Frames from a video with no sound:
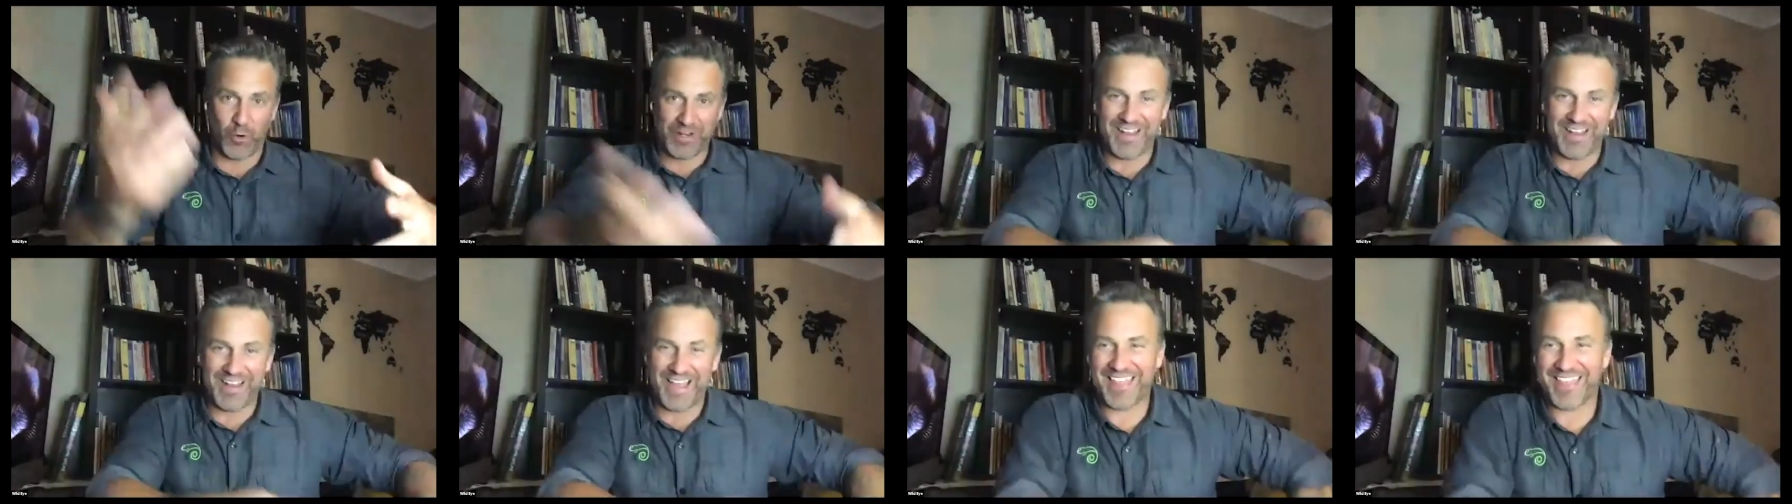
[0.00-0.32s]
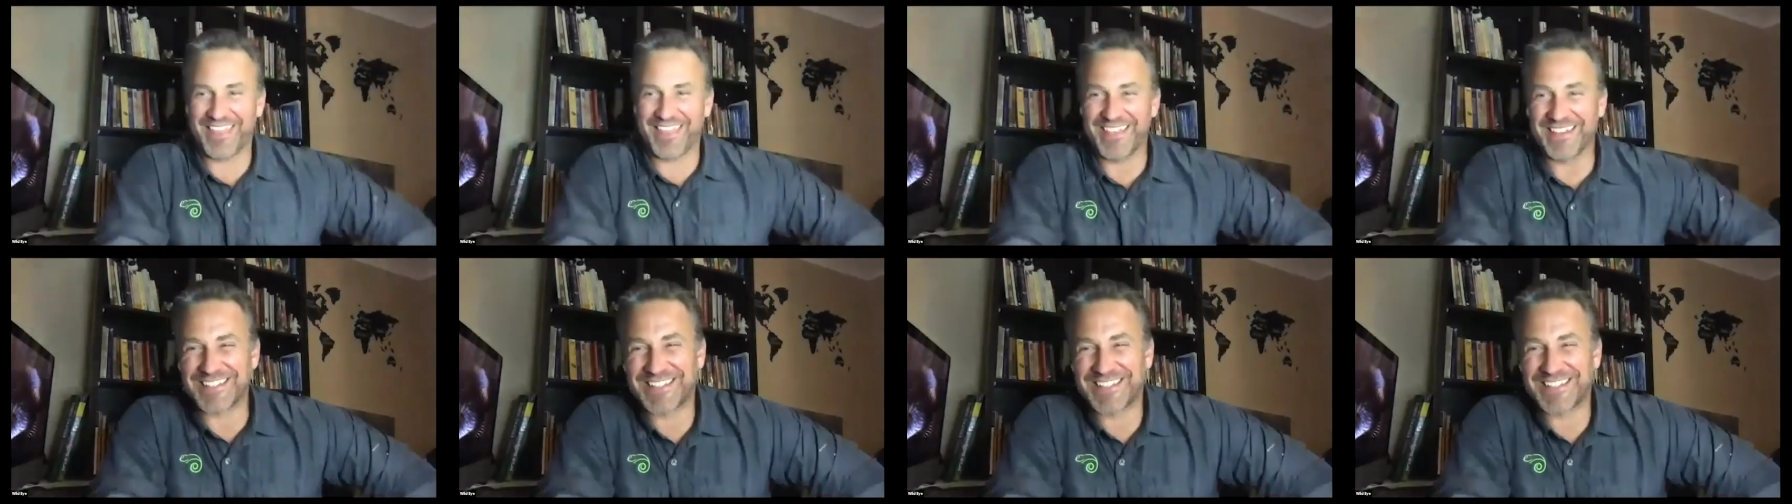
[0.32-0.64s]
like
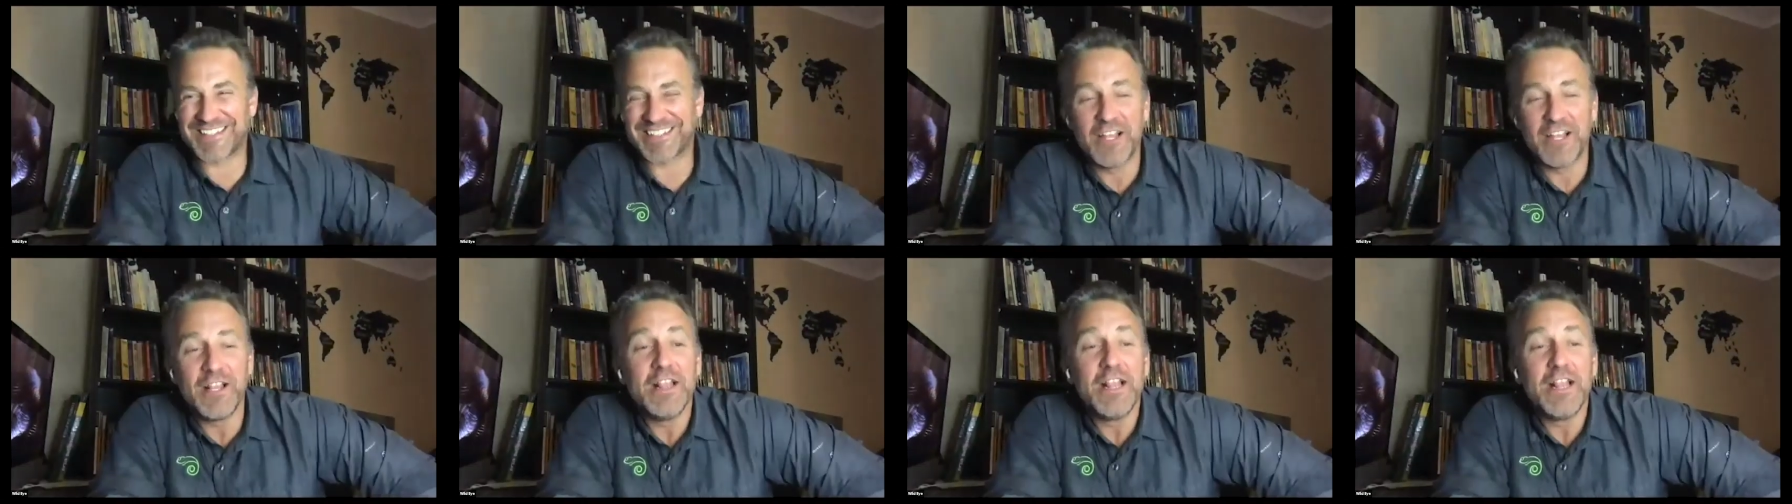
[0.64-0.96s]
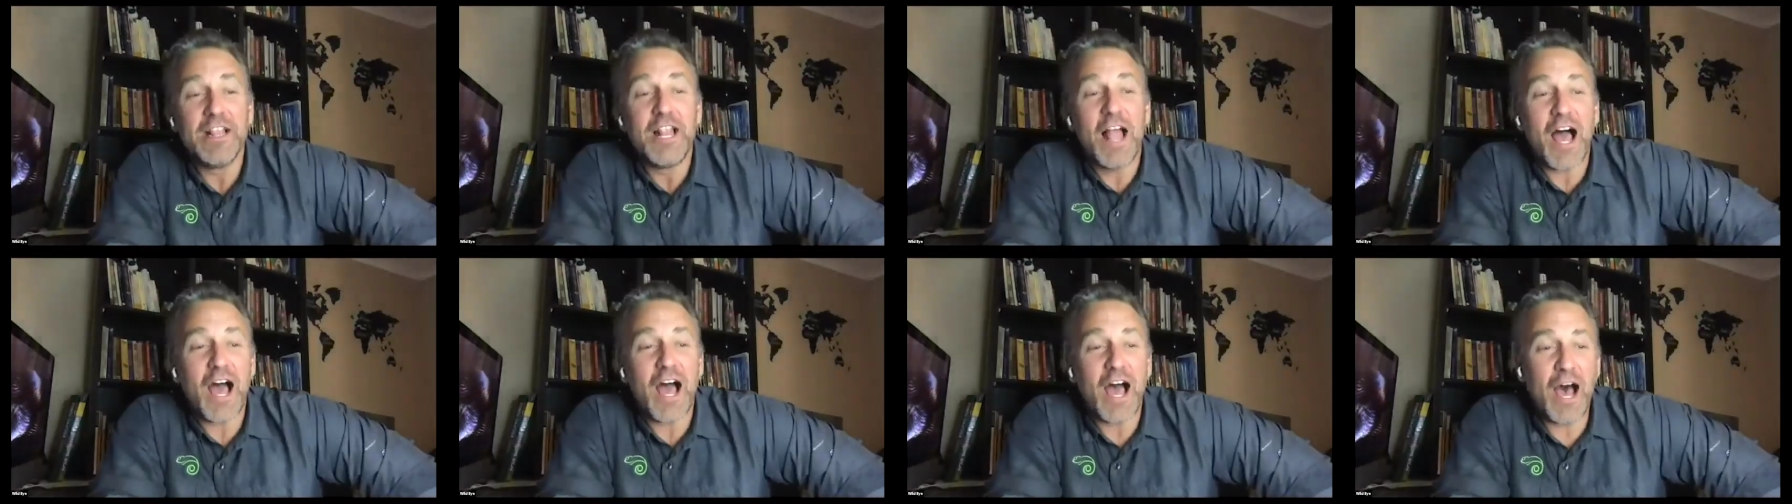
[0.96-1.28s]
this.
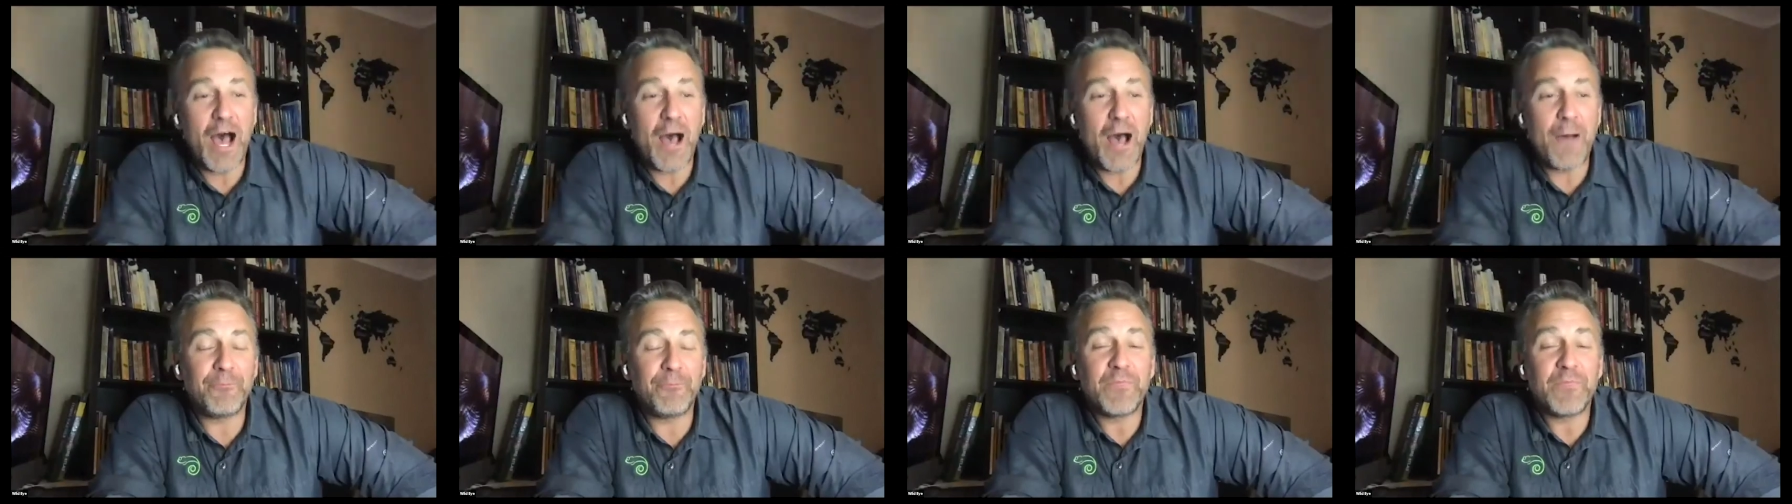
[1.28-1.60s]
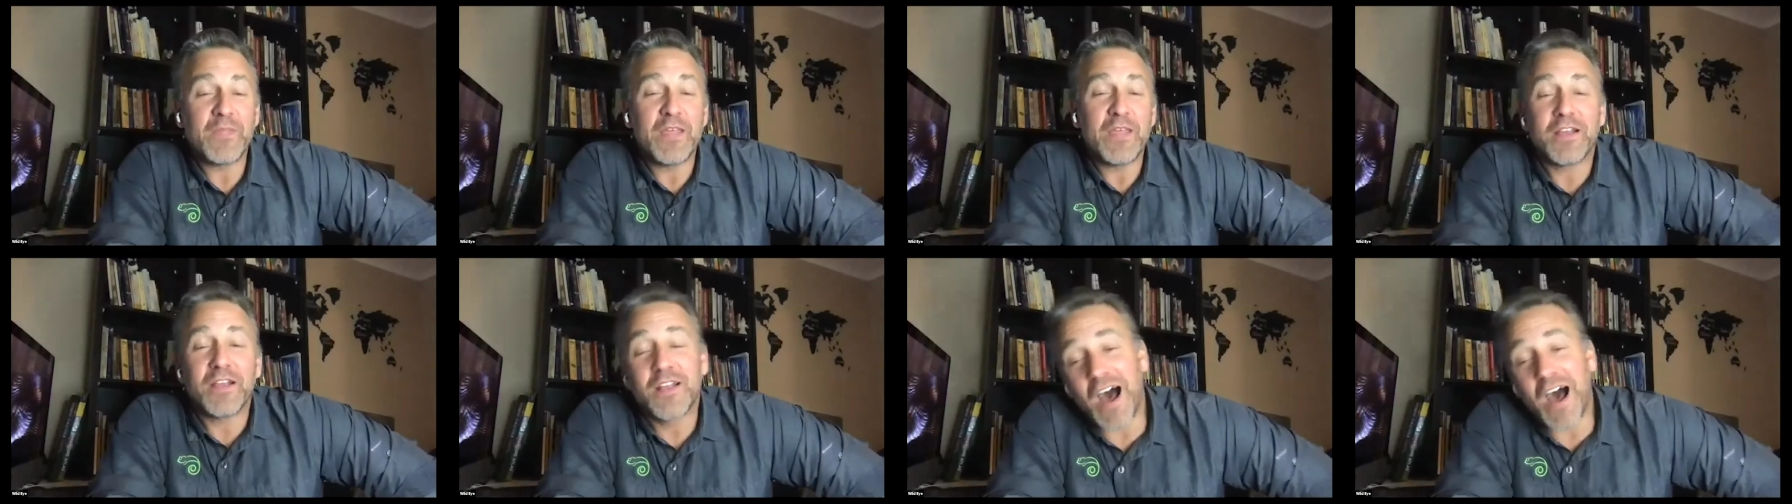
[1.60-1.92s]
Um,
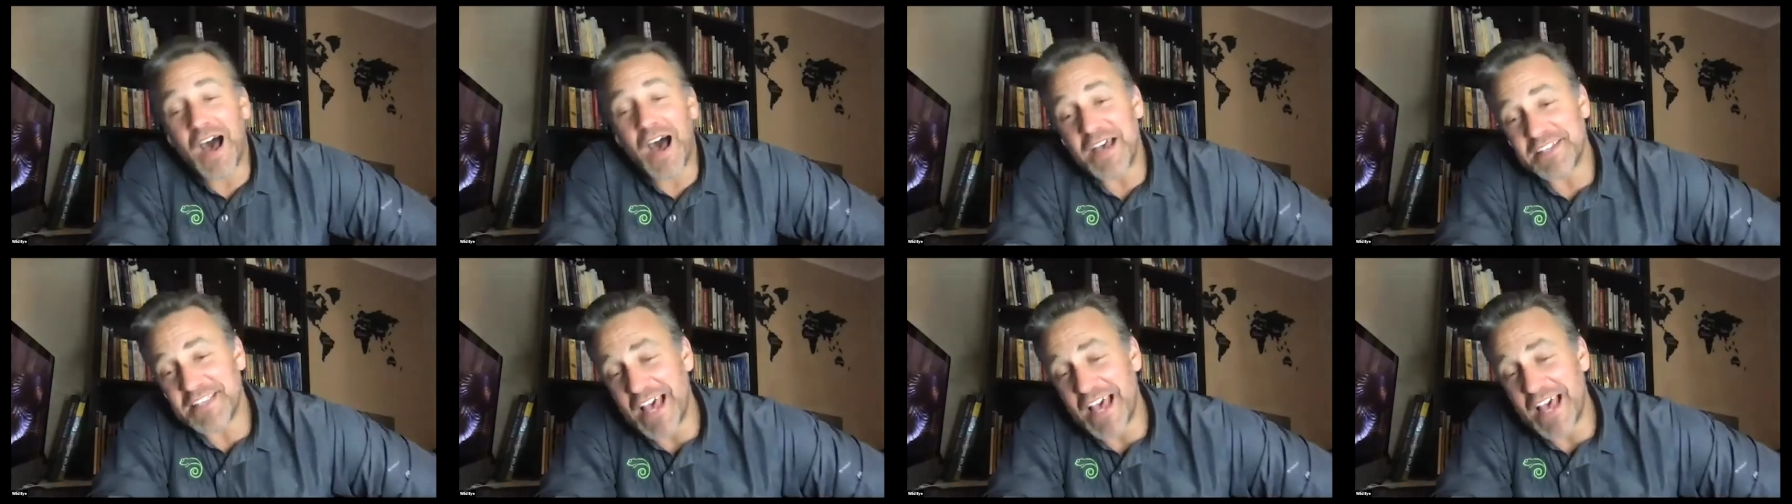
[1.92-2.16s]
guys,